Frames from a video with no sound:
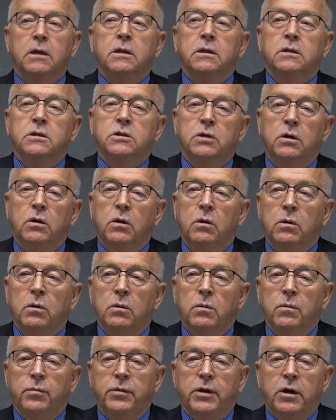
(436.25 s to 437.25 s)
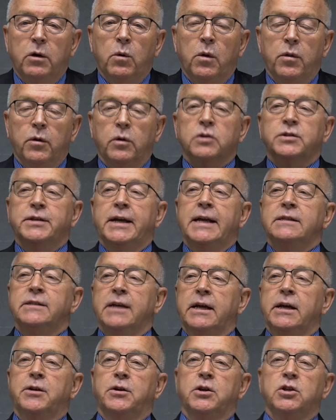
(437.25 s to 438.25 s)
And so there were those things
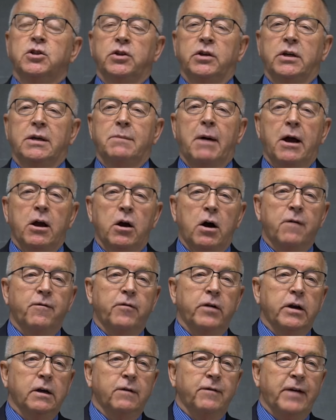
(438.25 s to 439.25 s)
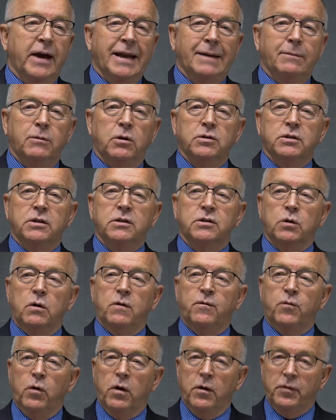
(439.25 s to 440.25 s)
they understood by offering of animals and so
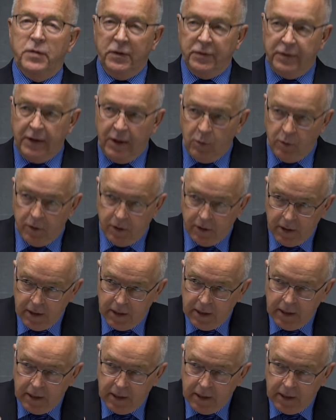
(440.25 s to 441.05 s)
forth that they were